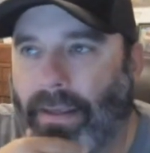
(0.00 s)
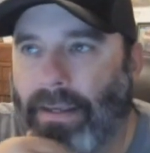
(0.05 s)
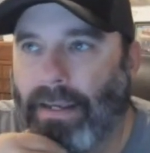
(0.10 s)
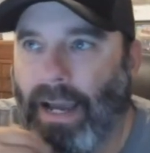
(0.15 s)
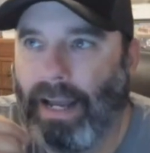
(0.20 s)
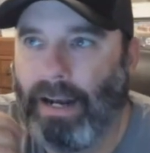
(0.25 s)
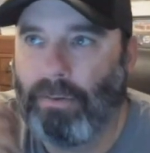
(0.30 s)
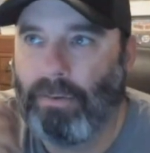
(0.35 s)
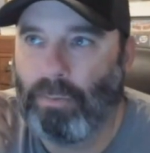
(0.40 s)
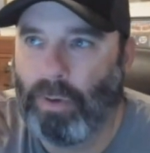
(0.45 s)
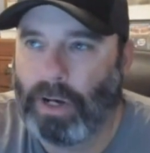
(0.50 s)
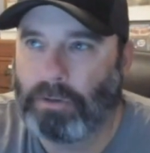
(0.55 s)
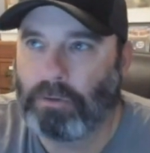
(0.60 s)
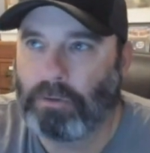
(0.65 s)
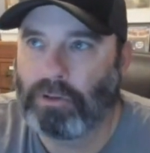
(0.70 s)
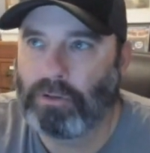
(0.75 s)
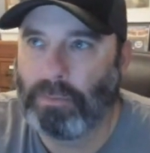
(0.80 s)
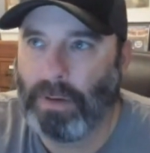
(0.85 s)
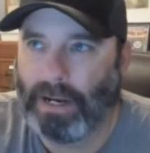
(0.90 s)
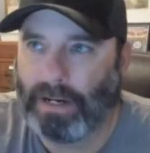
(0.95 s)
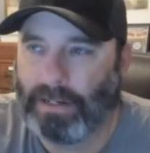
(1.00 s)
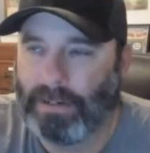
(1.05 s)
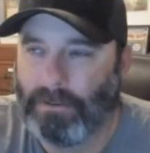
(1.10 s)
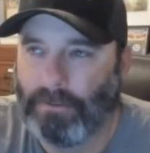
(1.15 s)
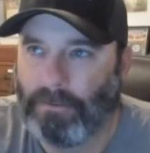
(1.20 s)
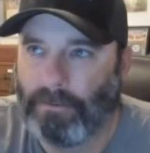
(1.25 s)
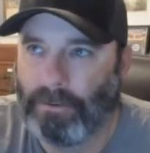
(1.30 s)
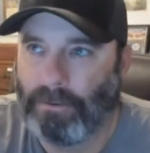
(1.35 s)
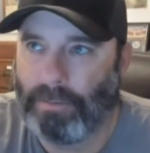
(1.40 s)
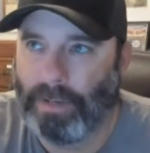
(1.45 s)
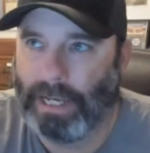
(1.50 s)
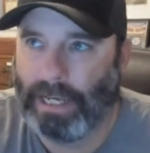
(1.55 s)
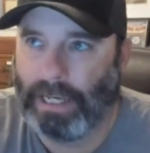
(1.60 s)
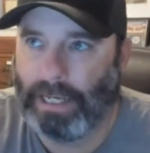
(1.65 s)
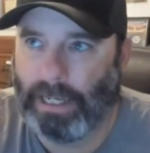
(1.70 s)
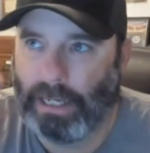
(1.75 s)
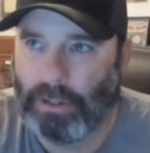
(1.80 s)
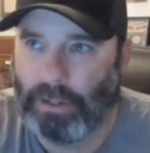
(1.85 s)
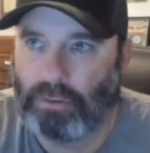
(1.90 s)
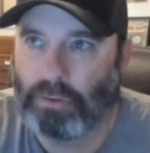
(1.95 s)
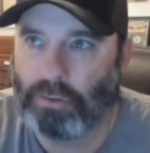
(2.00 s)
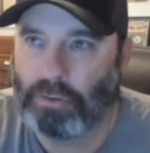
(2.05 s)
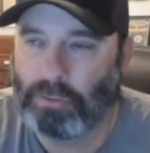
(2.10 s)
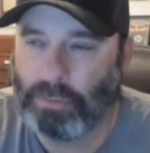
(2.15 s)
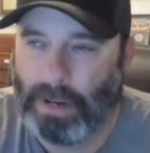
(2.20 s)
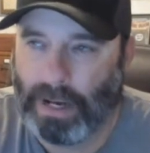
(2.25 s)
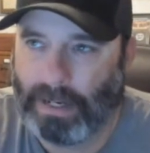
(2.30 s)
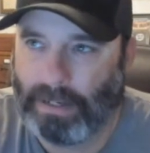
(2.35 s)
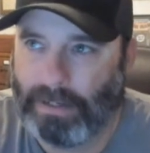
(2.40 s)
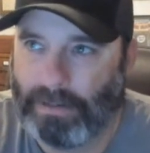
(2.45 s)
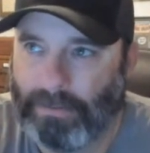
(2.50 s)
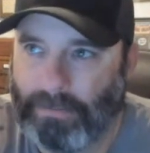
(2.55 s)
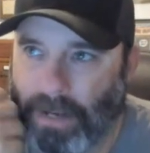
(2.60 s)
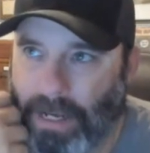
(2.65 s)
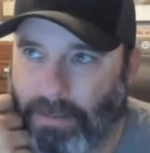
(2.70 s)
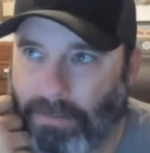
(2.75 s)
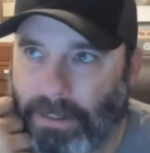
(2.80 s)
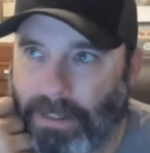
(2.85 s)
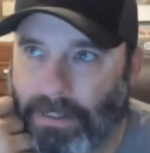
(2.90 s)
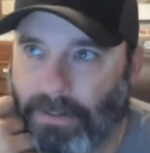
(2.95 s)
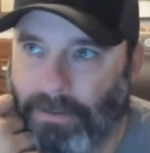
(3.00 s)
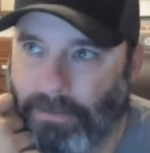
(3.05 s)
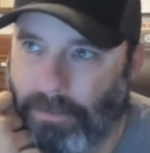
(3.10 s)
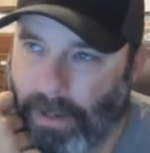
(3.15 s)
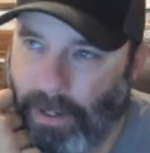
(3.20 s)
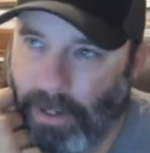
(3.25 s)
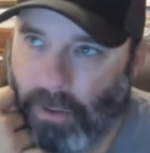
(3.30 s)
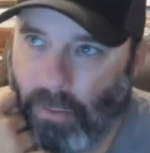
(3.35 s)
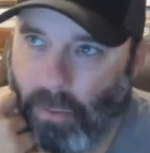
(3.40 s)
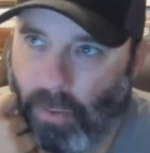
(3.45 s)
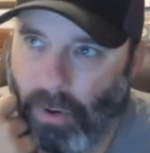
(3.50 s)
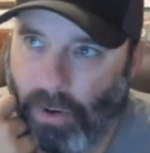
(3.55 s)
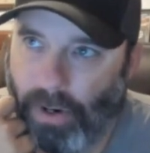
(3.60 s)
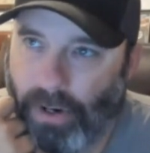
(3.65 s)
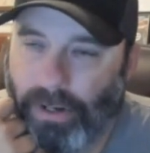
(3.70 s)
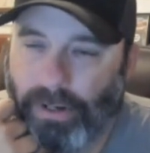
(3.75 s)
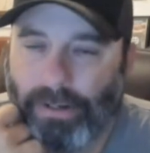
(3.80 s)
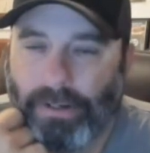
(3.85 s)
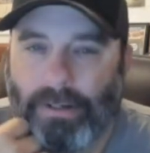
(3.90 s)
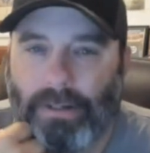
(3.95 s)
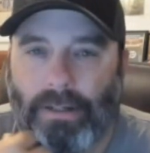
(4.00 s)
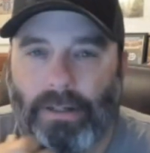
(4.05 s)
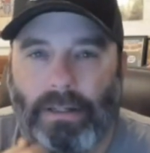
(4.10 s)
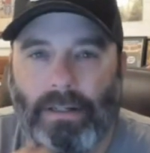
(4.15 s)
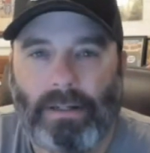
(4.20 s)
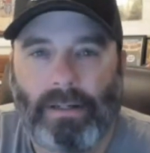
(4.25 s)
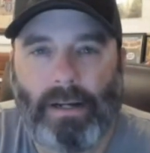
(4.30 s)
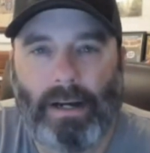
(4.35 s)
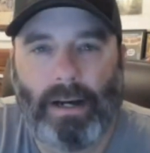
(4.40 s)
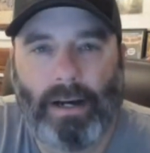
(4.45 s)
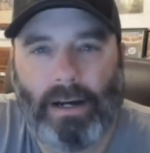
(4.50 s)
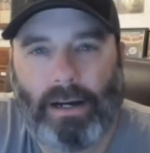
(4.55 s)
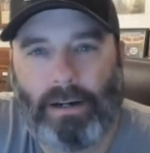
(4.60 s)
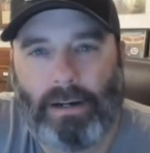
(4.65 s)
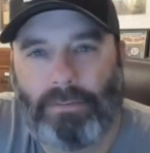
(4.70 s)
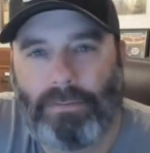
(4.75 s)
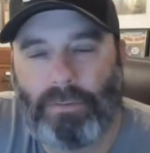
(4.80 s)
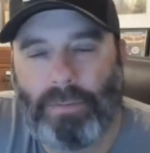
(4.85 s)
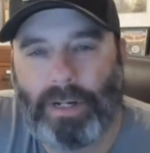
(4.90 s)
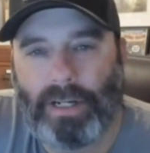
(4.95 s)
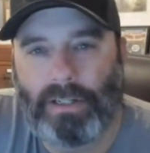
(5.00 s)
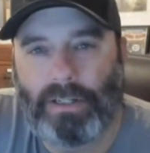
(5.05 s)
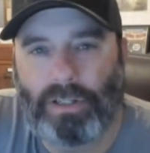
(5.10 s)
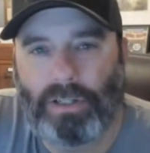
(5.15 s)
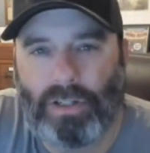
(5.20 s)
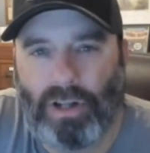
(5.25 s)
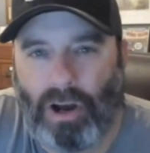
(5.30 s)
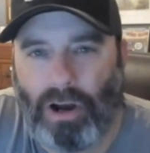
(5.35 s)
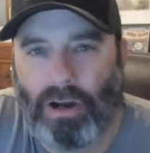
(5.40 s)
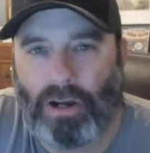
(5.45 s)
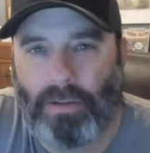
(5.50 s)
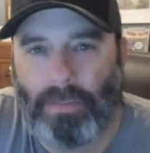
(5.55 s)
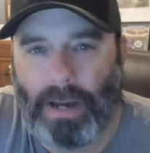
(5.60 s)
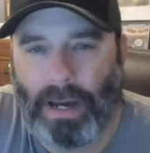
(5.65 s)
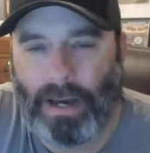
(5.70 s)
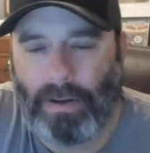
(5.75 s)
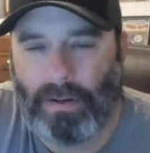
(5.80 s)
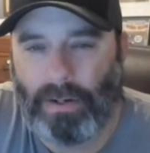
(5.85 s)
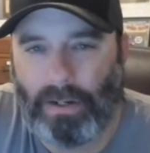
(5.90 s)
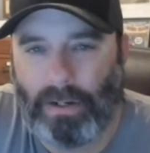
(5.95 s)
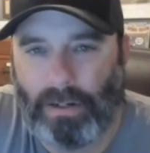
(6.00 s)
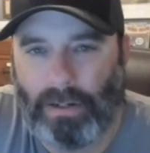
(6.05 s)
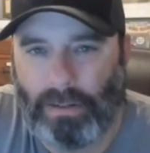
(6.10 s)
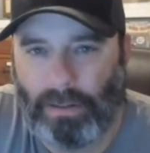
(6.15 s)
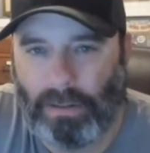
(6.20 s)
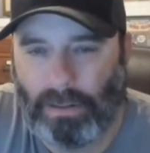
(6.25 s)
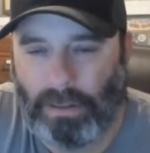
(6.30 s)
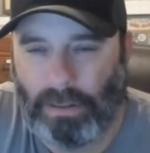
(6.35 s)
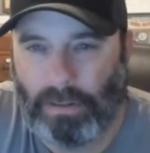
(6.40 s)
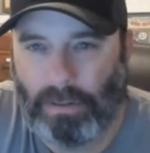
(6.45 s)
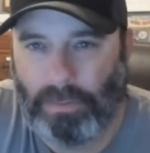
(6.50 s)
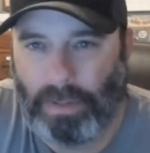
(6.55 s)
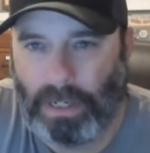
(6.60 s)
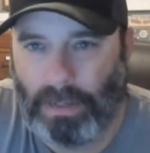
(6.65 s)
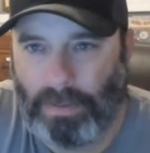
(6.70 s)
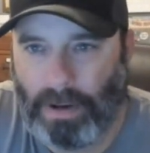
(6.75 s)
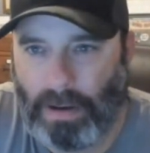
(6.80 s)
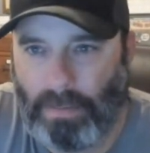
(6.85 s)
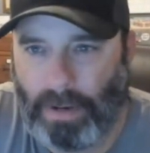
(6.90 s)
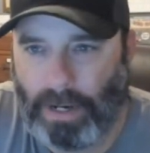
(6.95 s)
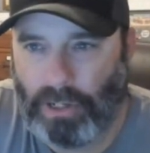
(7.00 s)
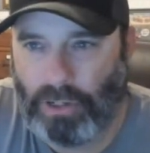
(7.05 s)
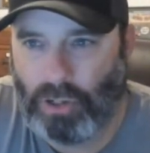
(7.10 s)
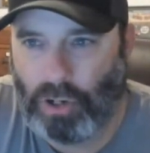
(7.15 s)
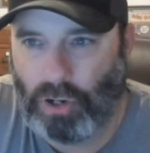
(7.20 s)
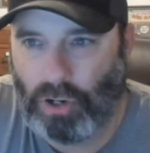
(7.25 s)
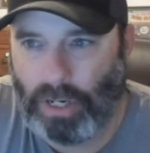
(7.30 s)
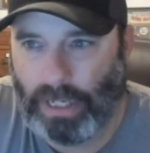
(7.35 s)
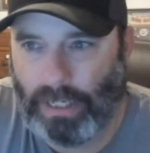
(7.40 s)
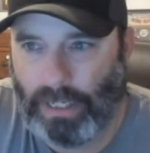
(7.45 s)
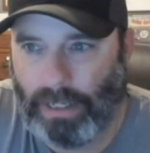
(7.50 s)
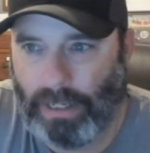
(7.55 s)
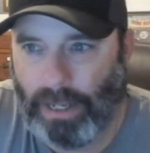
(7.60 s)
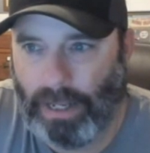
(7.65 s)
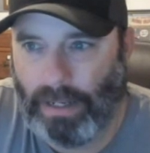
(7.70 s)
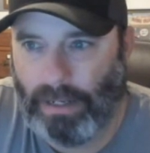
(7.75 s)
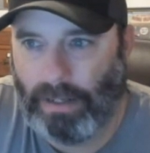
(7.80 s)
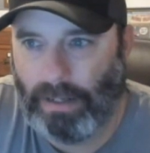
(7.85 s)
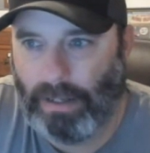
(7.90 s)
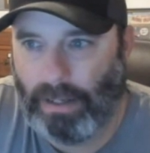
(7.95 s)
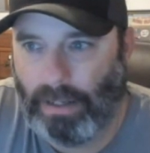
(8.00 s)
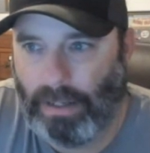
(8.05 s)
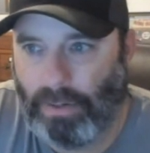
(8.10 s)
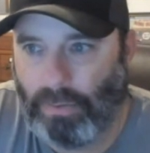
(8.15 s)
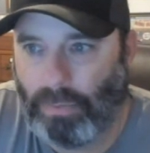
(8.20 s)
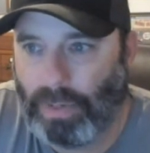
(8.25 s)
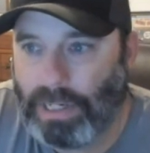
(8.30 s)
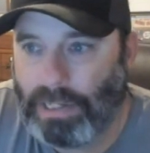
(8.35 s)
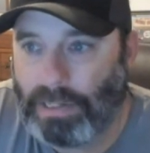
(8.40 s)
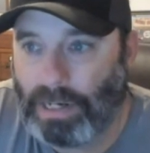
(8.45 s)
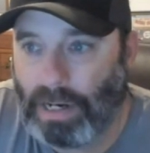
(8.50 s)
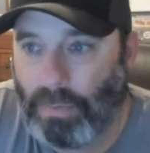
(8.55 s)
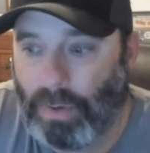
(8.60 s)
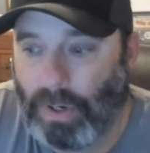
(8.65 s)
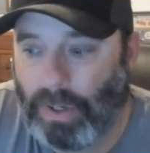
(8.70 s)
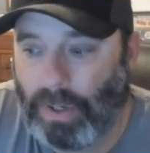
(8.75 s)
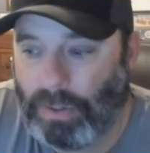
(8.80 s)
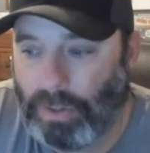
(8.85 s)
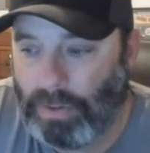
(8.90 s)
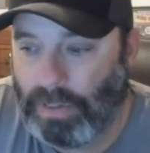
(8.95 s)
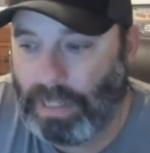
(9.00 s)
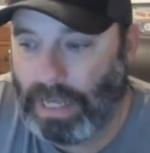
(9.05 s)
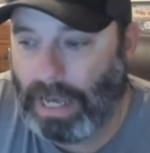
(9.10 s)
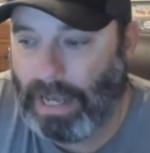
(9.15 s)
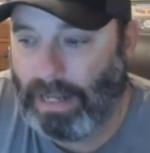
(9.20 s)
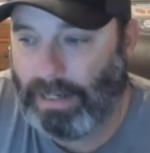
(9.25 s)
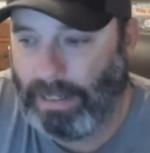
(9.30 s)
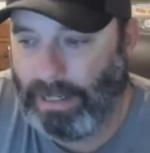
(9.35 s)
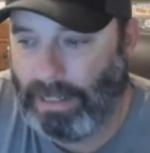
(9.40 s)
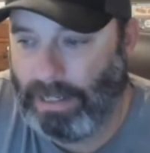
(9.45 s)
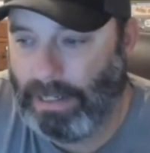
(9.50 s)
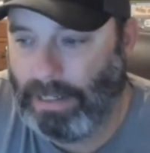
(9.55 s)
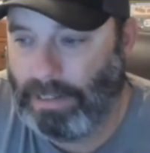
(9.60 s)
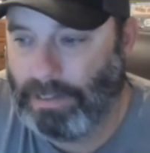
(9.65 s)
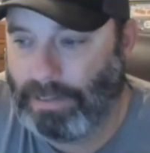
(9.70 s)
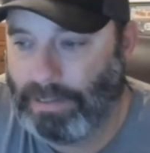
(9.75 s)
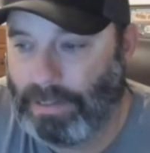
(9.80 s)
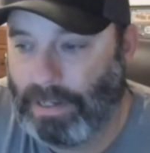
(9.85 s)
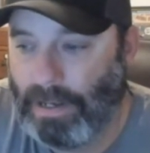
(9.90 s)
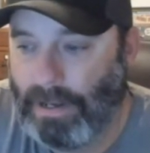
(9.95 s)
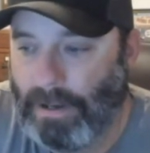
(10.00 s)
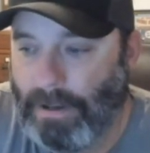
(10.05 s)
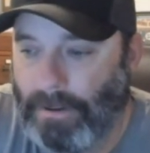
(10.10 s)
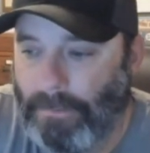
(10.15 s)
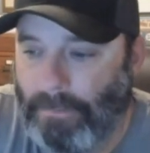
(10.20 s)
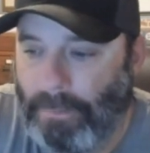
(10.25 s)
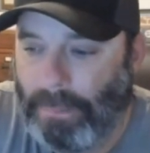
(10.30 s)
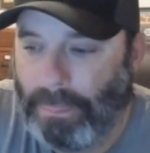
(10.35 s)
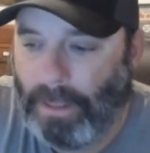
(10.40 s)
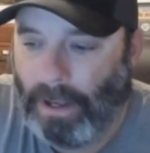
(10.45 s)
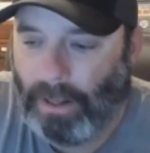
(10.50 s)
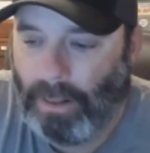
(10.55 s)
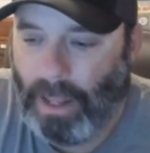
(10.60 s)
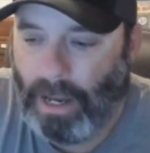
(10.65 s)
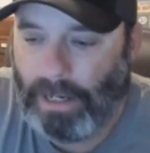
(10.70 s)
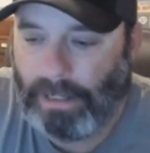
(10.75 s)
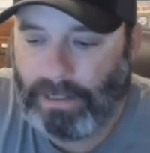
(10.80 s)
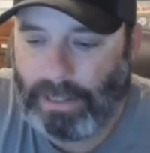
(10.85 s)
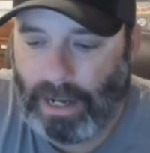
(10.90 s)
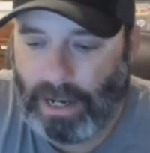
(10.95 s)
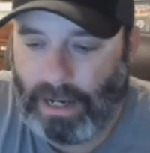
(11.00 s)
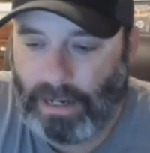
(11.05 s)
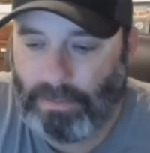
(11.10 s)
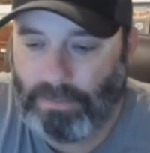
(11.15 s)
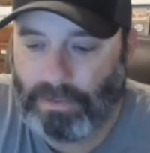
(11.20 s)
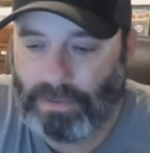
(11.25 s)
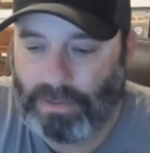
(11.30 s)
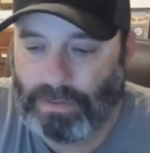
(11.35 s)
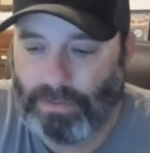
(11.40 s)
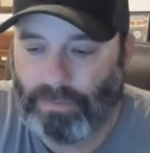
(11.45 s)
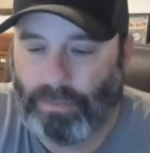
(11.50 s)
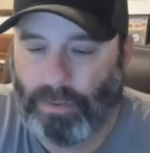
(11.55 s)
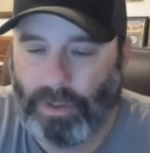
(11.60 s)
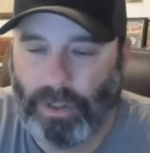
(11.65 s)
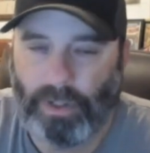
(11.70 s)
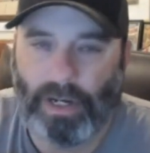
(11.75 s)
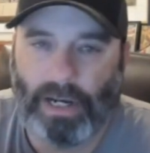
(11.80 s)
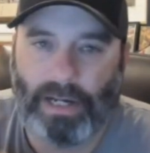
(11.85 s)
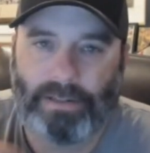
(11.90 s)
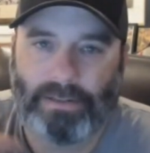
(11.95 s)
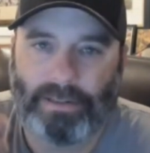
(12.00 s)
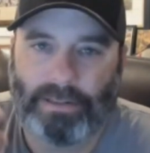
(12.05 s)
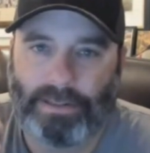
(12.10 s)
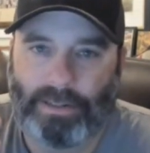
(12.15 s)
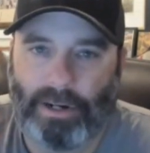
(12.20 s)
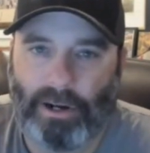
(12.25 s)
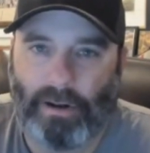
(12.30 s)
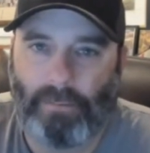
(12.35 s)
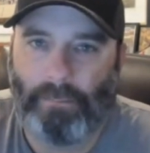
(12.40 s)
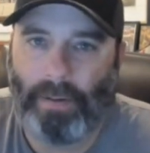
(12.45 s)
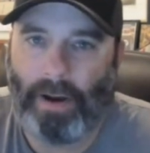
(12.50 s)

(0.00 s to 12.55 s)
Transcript: kind of retrospective for me. Introspective maybe is a better word for me to just talk about a little bit about my journey. And the reason I want to do that is a lot of times for you guys listening on